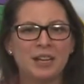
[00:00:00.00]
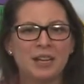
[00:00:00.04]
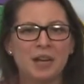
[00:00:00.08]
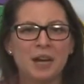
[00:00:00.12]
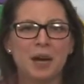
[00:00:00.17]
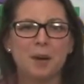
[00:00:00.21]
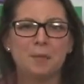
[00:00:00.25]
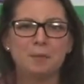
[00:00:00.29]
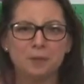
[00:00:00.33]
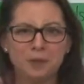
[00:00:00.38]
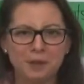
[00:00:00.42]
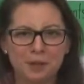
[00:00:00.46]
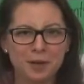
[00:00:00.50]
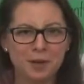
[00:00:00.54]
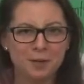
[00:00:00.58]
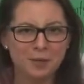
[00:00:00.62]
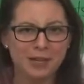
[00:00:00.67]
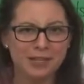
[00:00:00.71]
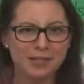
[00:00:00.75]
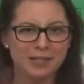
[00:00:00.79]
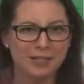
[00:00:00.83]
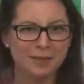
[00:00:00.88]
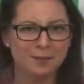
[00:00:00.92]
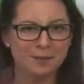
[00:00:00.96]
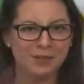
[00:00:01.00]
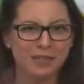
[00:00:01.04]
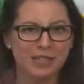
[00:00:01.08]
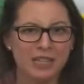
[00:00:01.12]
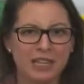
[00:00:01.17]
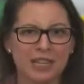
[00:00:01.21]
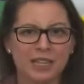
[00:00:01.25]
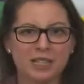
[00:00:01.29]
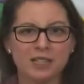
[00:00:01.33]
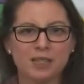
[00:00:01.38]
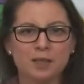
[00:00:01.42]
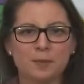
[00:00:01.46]
I'm wondering about some
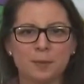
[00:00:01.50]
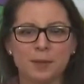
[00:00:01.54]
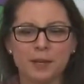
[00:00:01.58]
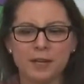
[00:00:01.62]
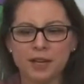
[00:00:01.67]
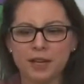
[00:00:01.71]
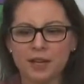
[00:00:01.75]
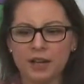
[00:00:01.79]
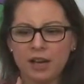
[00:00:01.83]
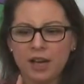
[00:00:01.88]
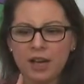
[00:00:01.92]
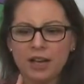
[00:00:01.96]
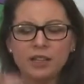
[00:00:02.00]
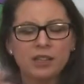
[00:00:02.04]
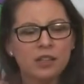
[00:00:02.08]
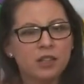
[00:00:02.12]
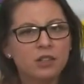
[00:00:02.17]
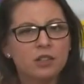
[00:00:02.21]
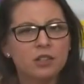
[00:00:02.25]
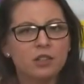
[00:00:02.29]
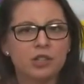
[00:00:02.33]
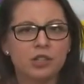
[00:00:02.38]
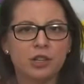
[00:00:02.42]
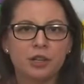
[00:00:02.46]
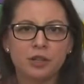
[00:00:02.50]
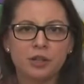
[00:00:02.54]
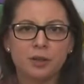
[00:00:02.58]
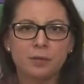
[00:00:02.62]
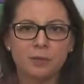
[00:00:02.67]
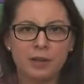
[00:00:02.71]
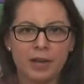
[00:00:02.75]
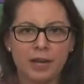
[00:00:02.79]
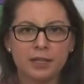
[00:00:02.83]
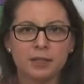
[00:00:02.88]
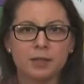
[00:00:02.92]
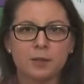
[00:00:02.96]
things, but I think I'll share them
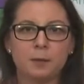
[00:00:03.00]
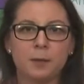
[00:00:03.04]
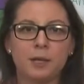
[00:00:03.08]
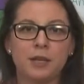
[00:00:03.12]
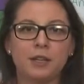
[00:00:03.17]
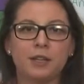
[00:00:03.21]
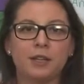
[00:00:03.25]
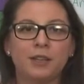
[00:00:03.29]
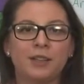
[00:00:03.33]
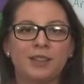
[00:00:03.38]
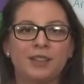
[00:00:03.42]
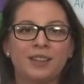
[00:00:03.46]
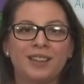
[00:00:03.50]
next week.